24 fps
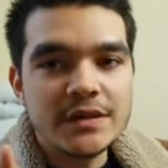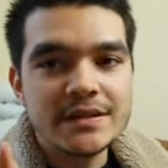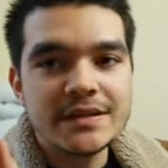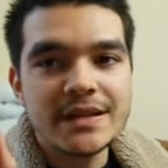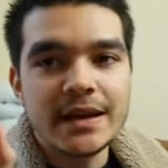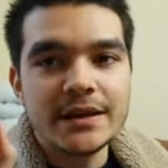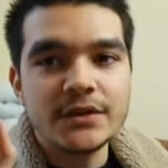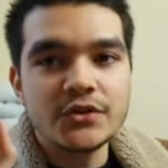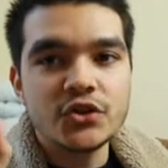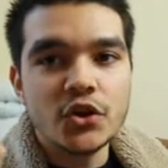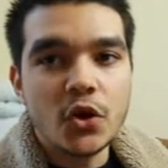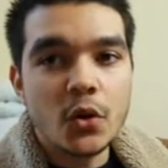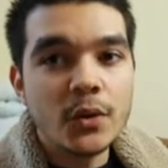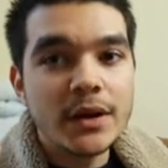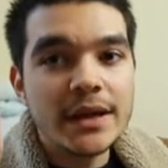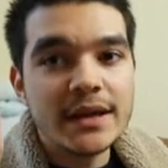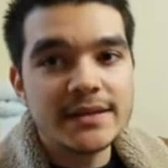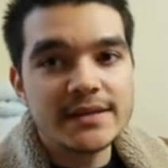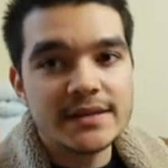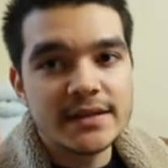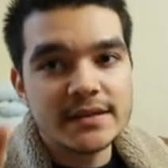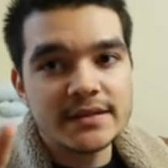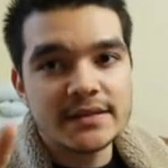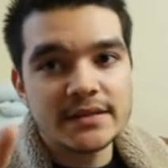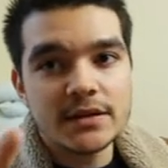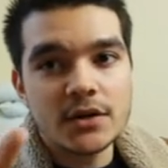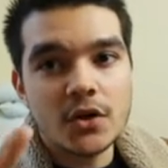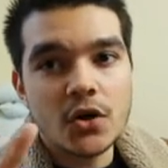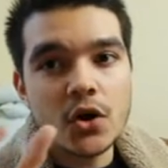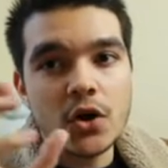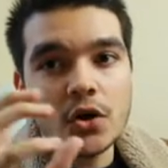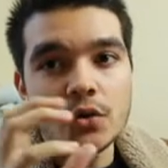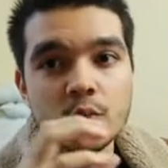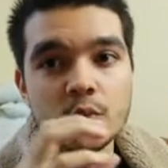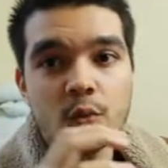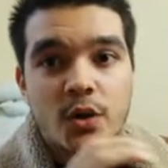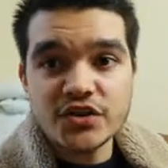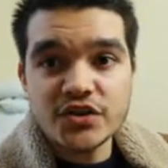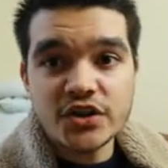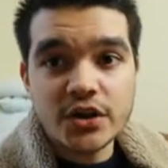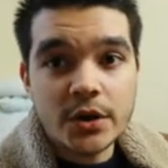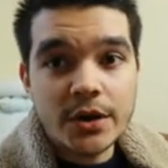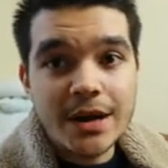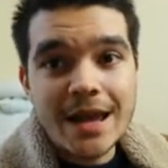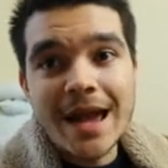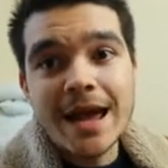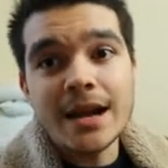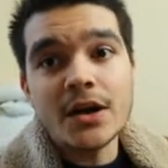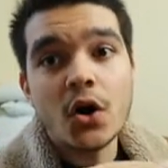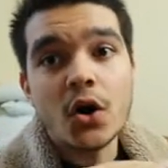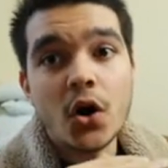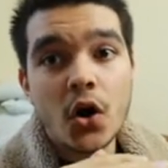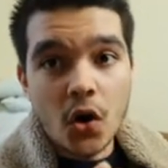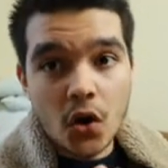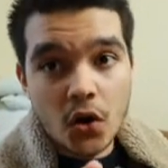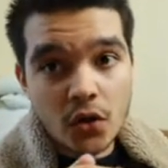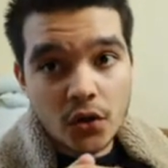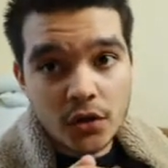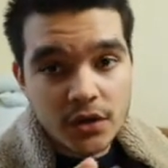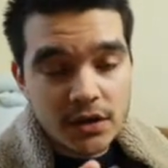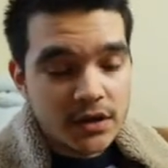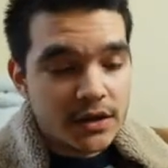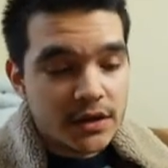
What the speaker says: that don't exist on Wiktionary at all.